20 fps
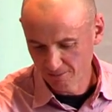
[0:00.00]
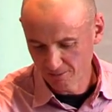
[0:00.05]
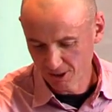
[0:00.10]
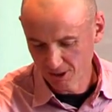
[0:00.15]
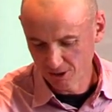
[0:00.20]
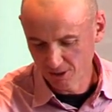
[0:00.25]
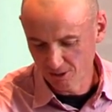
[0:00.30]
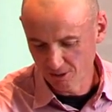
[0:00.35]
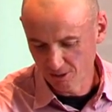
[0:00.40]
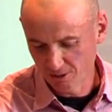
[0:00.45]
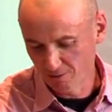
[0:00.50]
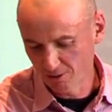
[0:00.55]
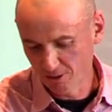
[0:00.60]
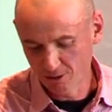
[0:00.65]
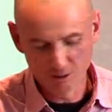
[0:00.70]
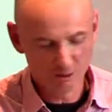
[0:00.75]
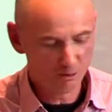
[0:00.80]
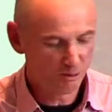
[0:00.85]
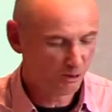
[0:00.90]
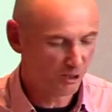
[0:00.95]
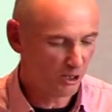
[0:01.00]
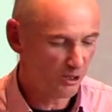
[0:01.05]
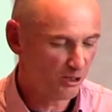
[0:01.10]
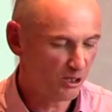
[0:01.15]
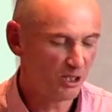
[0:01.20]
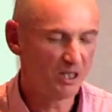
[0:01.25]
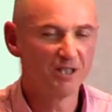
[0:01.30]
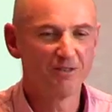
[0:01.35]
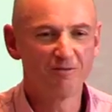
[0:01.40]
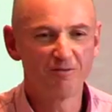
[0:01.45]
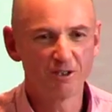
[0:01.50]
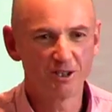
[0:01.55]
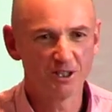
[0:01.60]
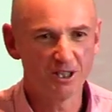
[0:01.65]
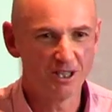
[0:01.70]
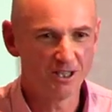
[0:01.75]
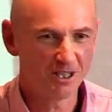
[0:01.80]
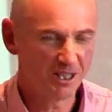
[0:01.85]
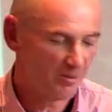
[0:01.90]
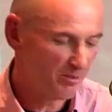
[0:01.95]
If you Google socially
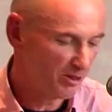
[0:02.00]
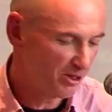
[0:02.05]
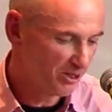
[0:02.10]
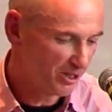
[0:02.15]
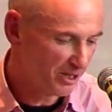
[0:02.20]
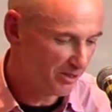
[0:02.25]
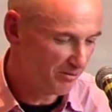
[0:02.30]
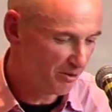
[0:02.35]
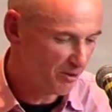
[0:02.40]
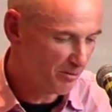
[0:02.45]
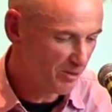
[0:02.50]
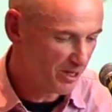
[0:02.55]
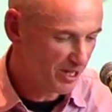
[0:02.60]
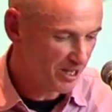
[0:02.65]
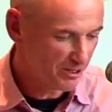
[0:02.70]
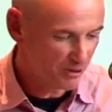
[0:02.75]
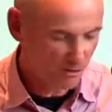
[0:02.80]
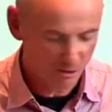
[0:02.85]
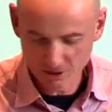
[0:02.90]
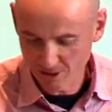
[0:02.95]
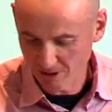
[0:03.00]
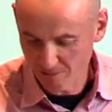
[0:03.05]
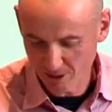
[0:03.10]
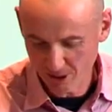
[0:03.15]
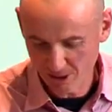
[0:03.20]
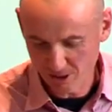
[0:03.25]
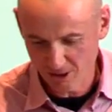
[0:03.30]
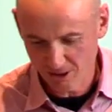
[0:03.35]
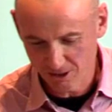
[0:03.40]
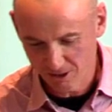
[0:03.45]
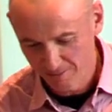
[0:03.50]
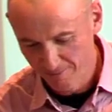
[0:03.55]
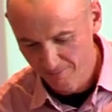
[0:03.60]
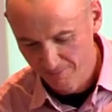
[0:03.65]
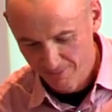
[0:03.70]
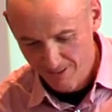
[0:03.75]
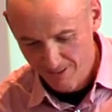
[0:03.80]
inefficient outcome, you don't get very many interesting pictures.